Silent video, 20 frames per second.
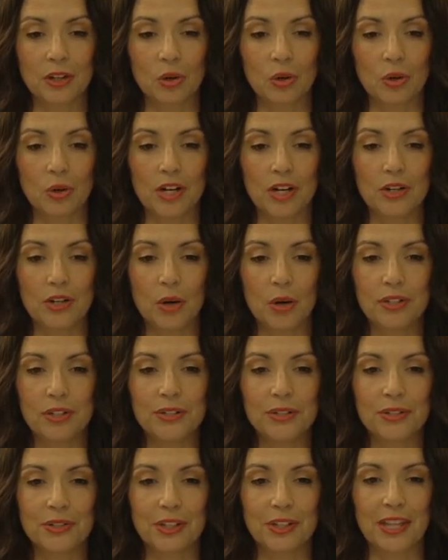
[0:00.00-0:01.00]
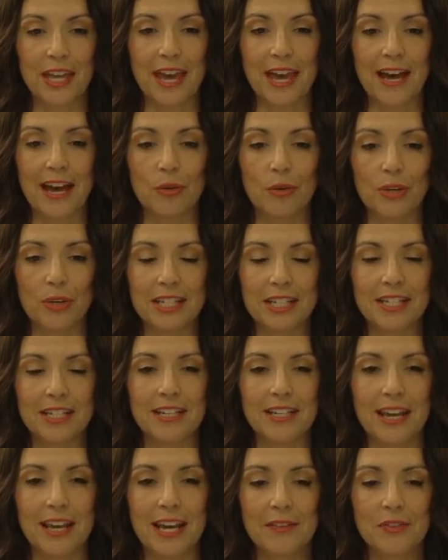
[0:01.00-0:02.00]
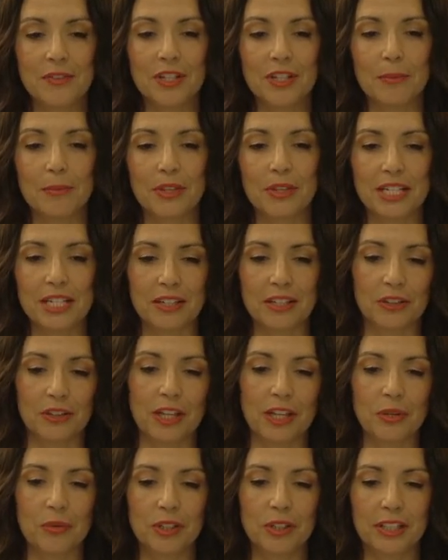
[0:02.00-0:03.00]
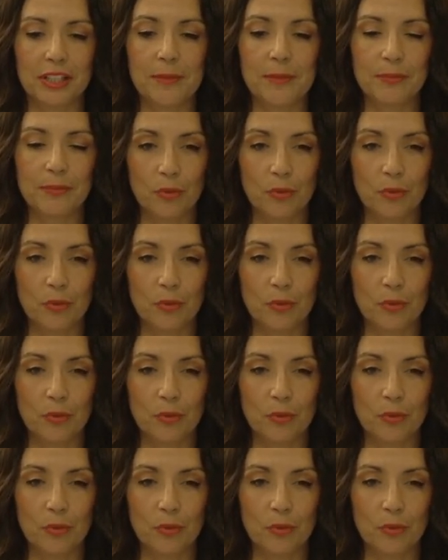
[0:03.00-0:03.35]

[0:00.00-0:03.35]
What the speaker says: or noticed that we didn't have something that they really